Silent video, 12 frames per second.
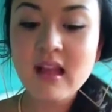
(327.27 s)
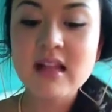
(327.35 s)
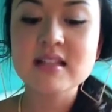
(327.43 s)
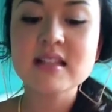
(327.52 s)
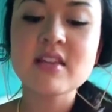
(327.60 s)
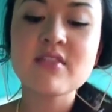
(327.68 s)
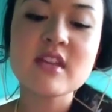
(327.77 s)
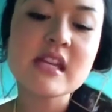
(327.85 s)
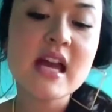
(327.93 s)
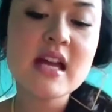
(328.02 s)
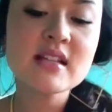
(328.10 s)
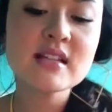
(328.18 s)
at
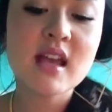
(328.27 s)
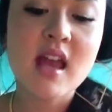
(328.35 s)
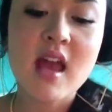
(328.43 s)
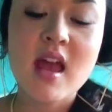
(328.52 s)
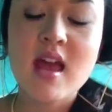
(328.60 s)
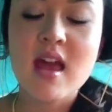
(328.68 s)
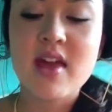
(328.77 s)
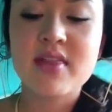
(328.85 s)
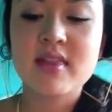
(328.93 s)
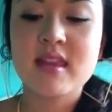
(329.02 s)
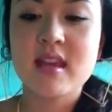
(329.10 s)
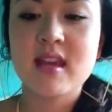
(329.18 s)
CVS.
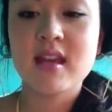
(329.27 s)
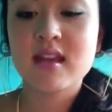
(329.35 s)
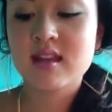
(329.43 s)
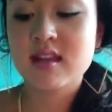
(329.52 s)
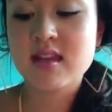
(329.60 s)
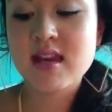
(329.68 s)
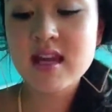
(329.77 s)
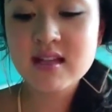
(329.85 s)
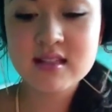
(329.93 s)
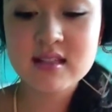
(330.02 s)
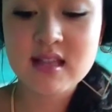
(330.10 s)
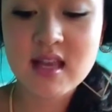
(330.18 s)
And then the
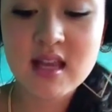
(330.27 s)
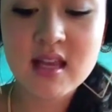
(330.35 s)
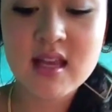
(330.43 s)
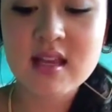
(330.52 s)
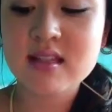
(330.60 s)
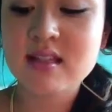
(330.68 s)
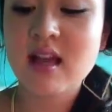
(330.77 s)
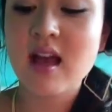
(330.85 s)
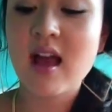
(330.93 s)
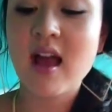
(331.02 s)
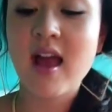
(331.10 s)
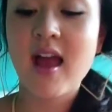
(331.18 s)
next thing is,
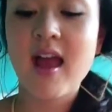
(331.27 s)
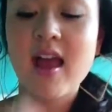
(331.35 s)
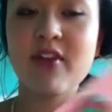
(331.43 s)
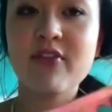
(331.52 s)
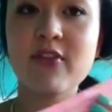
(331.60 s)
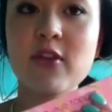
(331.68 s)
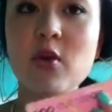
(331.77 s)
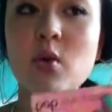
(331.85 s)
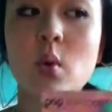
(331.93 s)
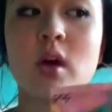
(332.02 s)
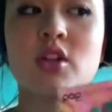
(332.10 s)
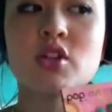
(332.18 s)
if
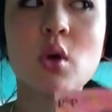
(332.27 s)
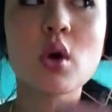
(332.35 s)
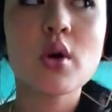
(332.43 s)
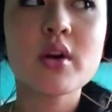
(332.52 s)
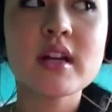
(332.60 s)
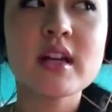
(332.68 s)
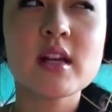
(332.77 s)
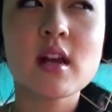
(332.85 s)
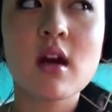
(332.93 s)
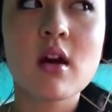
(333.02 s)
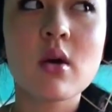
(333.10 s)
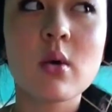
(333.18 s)
you don't already
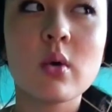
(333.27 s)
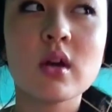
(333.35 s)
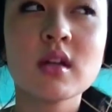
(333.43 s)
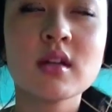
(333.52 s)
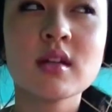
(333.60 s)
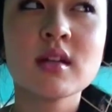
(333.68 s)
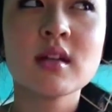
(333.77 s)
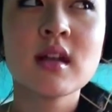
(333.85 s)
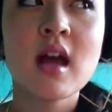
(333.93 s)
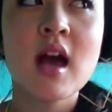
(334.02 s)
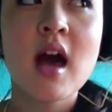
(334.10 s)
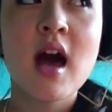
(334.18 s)
know,
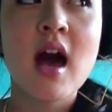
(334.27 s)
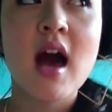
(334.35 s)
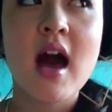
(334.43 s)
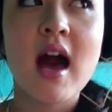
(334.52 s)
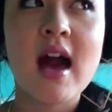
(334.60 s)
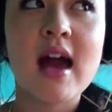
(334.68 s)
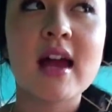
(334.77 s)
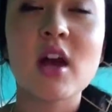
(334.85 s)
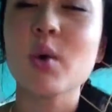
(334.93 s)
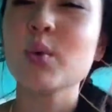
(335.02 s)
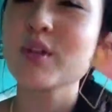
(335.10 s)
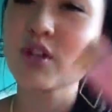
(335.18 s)
I,
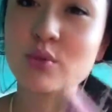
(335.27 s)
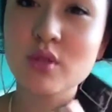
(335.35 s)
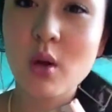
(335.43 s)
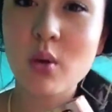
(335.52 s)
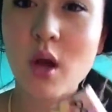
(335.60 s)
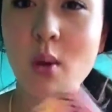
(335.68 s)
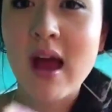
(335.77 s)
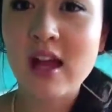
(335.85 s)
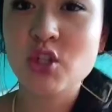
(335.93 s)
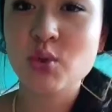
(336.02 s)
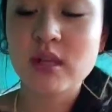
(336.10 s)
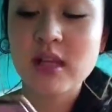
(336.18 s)
oh, you don't know
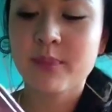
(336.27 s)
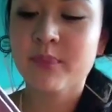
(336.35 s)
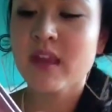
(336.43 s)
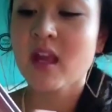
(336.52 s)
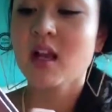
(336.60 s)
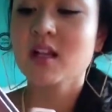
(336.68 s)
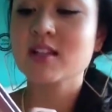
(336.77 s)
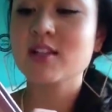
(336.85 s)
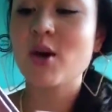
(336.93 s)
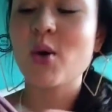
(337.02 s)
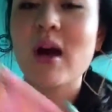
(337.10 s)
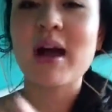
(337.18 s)
actually.
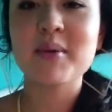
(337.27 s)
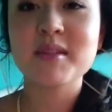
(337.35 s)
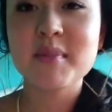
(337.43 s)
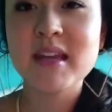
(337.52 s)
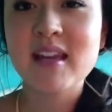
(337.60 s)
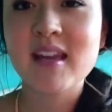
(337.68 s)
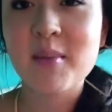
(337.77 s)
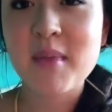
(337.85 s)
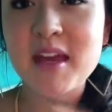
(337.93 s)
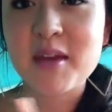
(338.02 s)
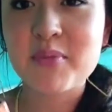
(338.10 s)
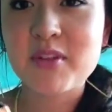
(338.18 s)
So I was making a
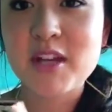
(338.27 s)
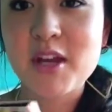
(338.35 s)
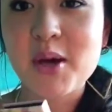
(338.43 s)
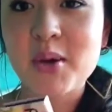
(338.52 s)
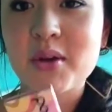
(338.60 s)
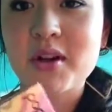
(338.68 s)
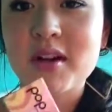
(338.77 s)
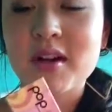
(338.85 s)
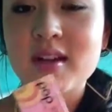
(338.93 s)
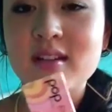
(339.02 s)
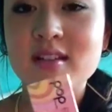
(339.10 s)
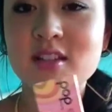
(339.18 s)
makeup video or
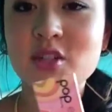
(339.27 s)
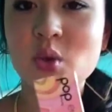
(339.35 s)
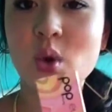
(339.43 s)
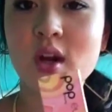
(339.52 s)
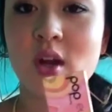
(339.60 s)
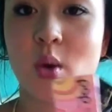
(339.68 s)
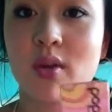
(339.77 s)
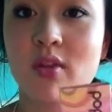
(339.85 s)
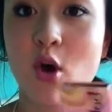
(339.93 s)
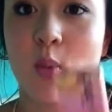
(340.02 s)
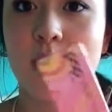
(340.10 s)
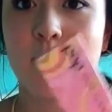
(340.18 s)
a tutorial with
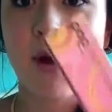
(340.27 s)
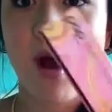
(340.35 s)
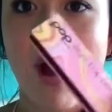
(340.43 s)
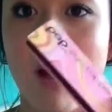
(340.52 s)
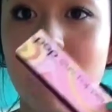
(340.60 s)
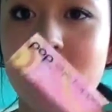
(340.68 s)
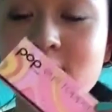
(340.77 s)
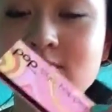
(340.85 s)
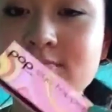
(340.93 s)
all my pop